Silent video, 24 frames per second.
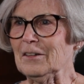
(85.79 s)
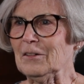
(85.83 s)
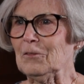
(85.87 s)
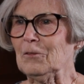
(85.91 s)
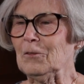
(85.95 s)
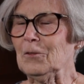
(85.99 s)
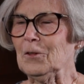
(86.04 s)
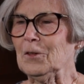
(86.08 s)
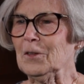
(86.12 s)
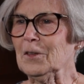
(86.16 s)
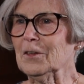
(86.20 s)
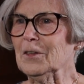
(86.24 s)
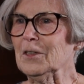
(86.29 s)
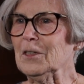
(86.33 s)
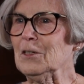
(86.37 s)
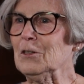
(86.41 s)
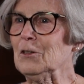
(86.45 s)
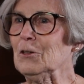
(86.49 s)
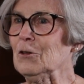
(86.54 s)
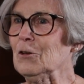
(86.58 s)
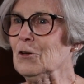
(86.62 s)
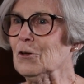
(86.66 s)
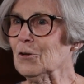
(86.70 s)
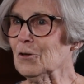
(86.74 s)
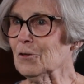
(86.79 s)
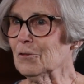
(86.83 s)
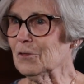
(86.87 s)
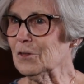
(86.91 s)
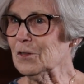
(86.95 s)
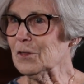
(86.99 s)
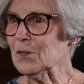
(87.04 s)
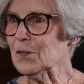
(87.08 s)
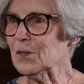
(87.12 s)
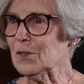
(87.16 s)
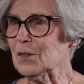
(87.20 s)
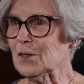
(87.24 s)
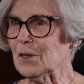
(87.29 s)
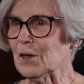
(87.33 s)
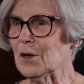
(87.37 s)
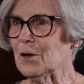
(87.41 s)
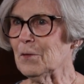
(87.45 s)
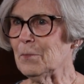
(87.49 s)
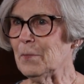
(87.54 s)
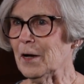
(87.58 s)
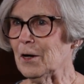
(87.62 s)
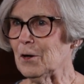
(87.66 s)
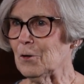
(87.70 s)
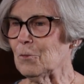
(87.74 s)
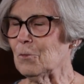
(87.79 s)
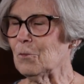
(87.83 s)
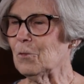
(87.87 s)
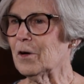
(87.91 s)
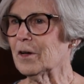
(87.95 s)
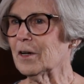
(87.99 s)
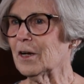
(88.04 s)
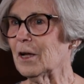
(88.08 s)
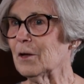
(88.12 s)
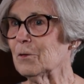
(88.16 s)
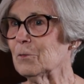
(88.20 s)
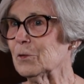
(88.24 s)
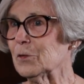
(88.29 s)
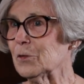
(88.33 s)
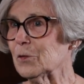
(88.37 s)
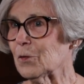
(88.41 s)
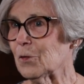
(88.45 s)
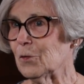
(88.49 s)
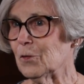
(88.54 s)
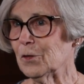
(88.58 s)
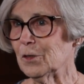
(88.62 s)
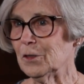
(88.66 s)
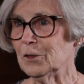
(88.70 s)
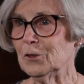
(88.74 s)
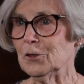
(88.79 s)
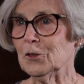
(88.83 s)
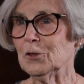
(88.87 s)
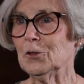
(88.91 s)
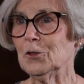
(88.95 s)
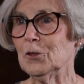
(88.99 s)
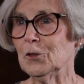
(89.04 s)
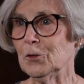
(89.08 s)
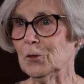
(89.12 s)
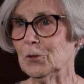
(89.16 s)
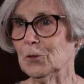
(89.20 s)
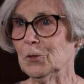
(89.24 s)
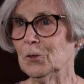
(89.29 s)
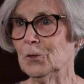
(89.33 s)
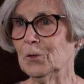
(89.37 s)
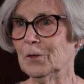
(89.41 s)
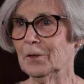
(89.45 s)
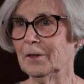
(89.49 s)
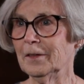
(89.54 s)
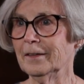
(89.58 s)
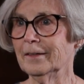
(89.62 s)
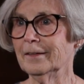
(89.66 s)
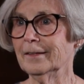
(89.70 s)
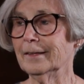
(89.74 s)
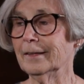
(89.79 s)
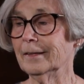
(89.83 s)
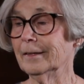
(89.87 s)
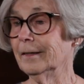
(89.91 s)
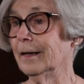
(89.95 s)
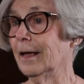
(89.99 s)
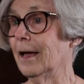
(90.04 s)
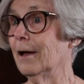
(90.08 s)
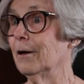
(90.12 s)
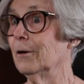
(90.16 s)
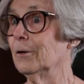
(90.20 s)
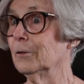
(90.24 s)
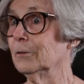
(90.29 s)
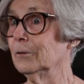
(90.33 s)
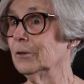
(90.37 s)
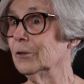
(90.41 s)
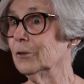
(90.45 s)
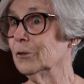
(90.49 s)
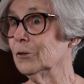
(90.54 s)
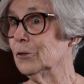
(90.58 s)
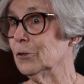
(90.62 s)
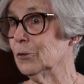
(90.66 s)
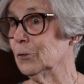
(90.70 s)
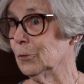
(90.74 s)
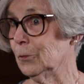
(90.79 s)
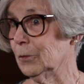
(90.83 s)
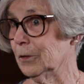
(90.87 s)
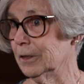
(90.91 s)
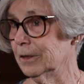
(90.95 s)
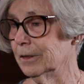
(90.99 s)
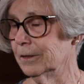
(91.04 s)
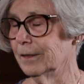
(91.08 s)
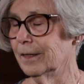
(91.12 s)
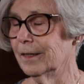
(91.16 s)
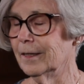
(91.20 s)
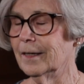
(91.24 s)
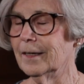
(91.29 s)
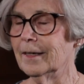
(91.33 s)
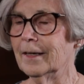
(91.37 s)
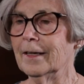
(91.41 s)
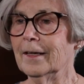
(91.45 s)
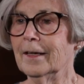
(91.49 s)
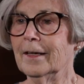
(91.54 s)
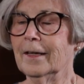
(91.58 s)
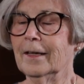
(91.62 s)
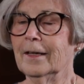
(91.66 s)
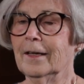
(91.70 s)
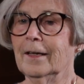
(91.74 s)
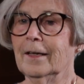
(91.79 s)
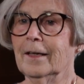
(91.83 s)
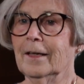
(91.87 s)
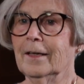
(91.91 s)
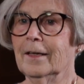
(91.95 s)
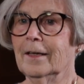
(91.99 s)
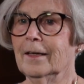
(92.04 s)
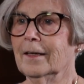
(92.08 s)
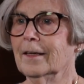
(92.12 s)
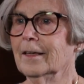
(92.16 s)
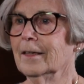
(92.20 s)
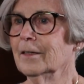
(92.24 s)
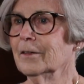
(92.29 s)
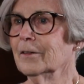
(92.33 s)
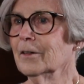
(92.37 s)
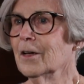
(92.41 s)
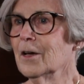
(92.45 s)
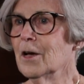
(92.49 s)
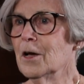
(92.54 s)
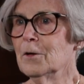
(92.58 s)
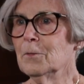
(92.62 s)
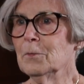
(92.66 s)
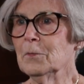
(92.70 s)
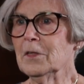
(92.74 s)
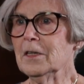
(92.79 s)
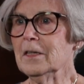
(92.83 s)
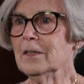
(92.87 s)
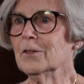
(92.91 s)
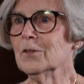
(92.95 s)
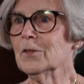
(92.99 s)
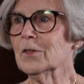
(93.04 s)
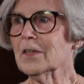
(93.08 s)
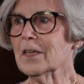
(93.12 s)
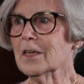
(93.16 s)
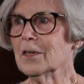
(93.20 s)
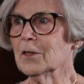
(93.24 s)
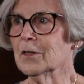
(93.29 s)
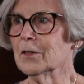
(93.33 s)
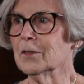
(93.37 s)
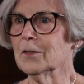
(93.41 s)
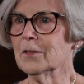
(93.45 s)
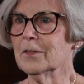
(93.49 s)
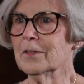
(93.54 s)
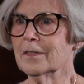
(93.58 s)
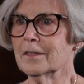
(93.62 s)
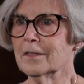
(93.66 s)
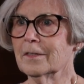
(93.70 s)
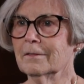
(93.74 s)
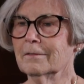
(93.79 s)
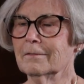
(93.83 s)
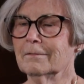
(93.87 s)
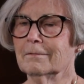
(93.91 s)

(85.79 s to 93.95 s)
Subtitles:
Really nervous about what I was going to do and how to do it. In come these kids.